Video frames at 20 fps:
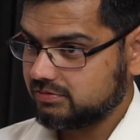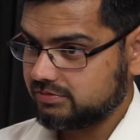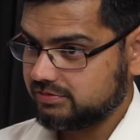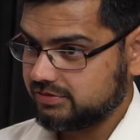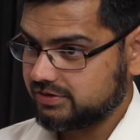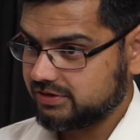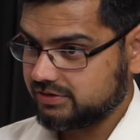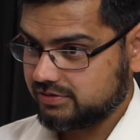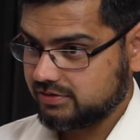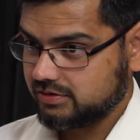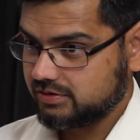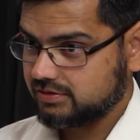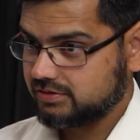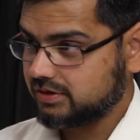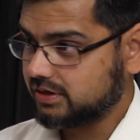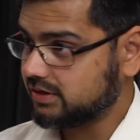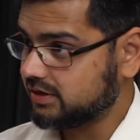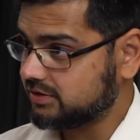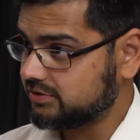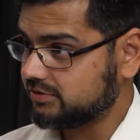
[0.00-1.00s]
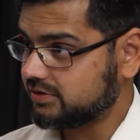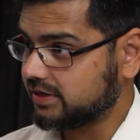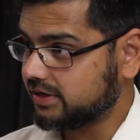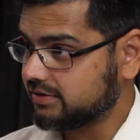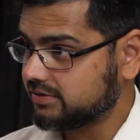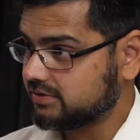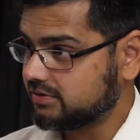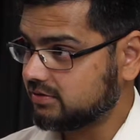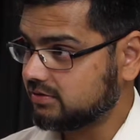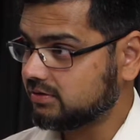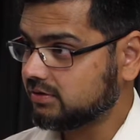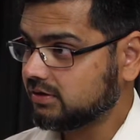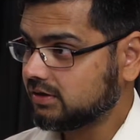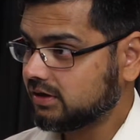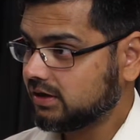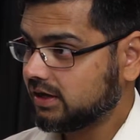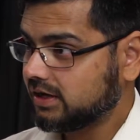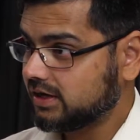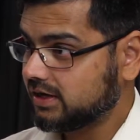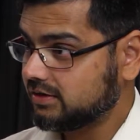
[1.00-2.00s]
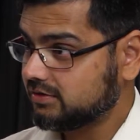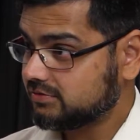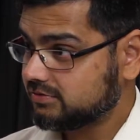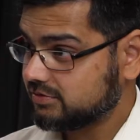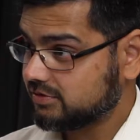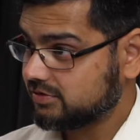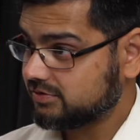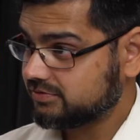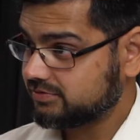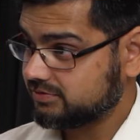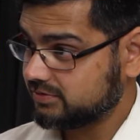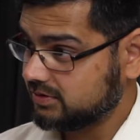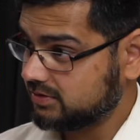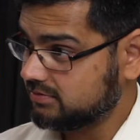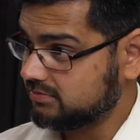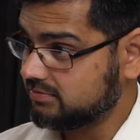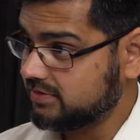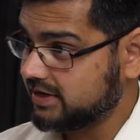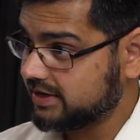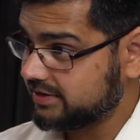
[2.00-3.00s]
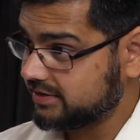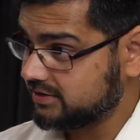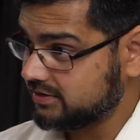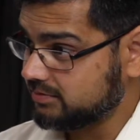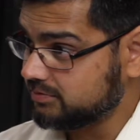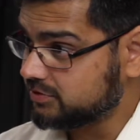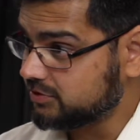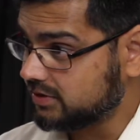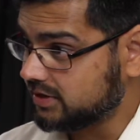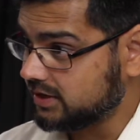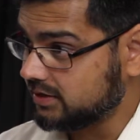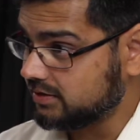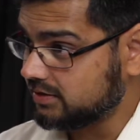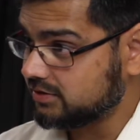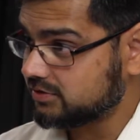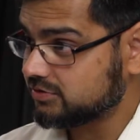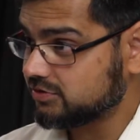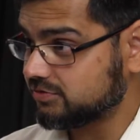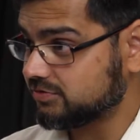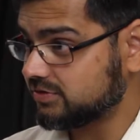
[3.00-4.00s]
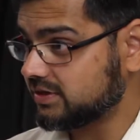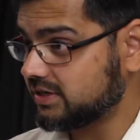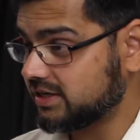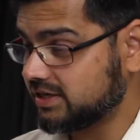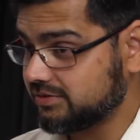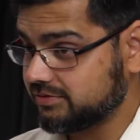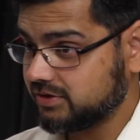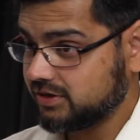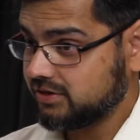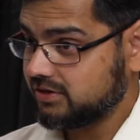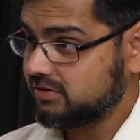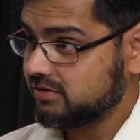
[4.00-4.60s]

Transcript: research and education and sort of marry them together. So we have